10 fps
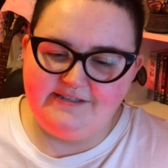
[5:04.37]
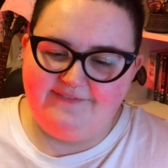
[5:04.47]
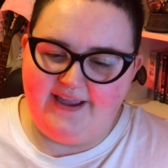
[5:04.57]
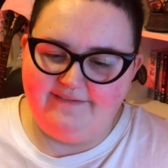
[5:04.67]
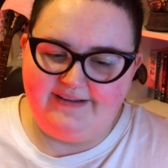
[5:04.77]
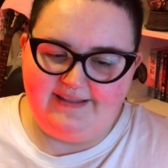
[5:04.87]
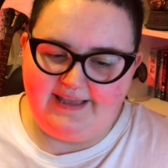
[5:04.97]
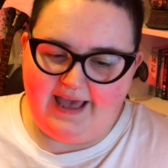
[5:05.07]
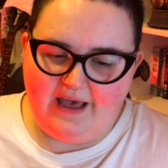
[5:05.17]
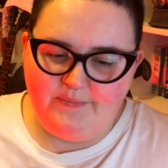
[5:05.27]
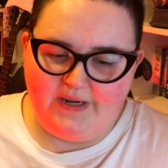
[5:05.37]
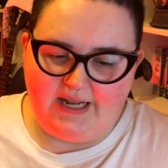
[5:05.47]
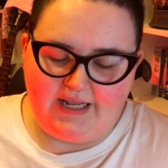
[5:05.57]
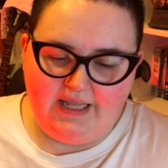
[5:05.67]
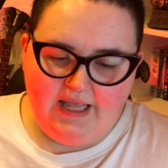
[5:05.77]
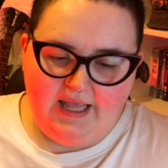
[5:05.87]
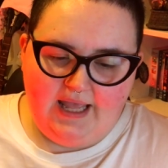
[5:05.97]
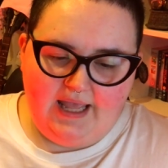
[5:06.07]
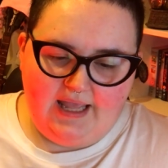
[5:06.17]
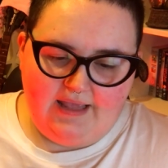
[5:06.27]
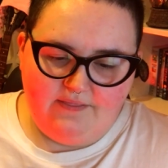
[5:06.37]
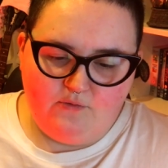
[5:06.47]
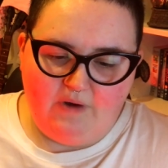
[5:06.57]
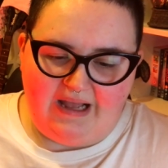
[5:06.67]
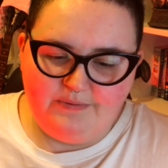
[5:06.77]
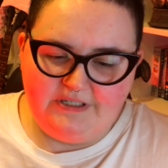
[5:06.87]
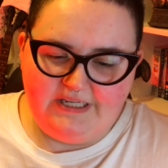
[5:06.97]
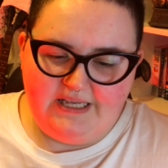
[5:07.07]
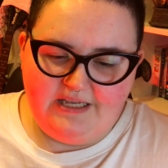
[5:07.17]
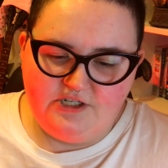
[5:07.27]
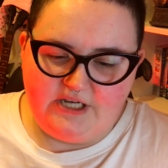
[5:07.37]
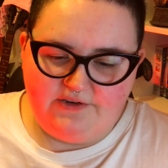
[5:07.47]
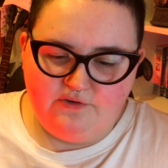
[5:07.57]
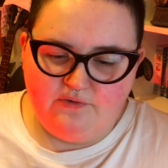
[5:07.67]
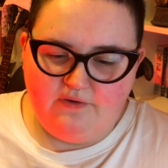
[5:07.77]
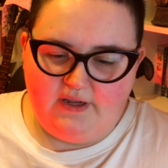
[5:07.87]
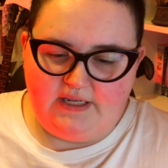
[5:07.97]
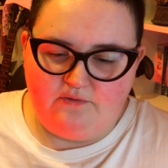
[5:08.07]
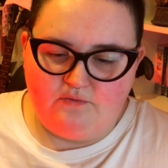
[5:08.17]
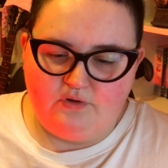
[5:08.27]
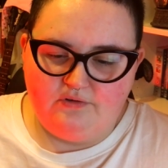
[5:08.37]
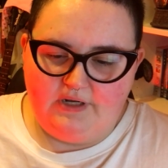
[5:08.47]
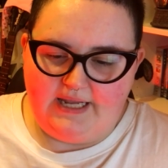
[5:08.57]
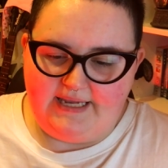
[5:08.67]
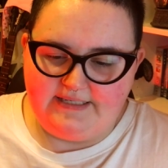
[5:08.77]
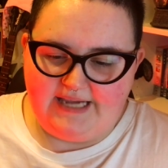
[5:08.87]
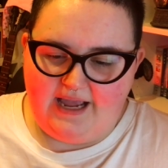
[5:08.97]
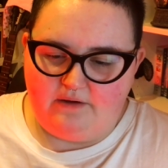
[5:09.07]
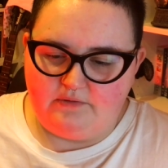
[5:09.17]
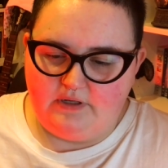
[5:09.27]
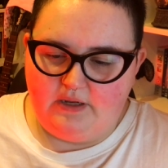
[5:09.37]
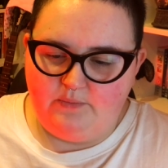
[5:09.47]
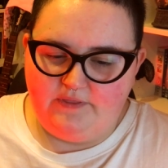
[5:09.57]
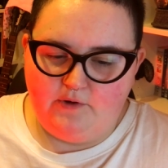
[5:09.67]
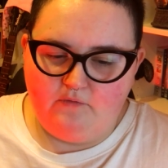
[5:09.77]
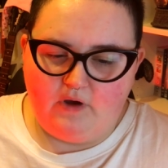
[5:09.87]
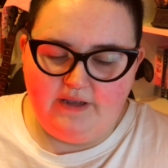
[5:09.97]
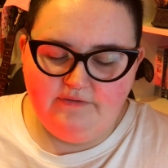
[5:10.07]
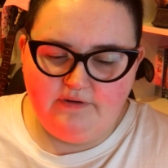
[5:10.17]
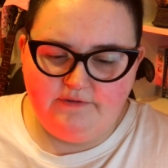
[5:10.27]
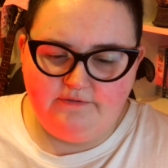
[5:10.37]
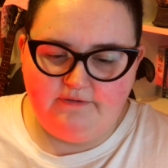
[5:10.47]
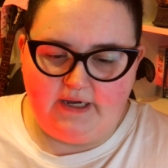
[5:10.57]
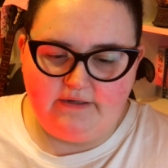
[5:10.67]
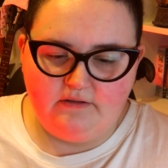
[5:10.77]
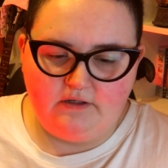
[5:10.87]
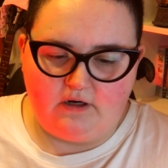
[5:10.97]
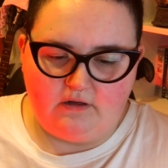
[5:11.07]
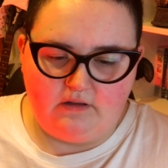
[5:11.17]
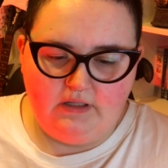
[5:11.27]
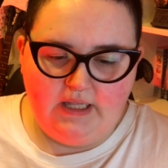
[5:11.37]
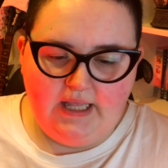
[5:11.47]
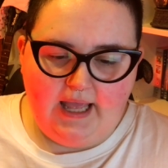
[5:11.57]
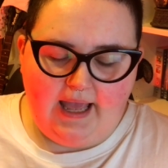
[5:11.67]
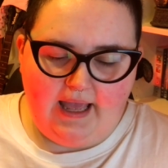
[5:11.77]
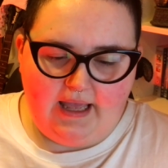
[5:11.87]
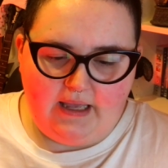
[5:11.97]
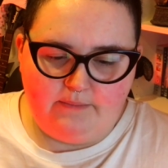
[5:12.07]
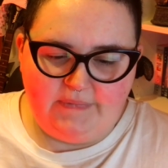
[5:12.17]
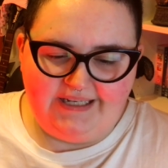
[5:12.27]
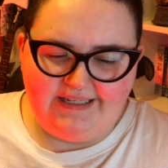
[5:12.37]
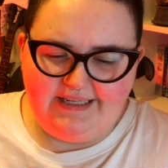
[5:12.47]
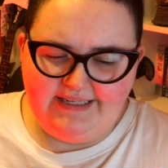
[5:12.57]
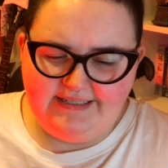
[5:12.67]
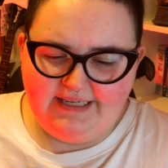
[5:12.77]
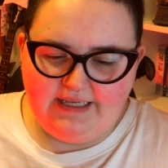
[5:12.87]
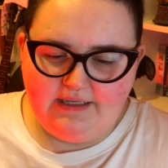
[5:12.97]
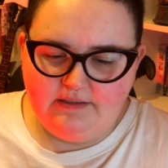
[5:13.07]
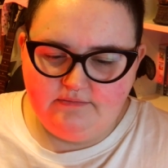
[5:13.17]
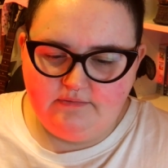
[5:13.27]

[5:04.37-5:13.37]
of everything happening in the rapidly gentrifying rural lake town. And with the arrival of the final girl, Lita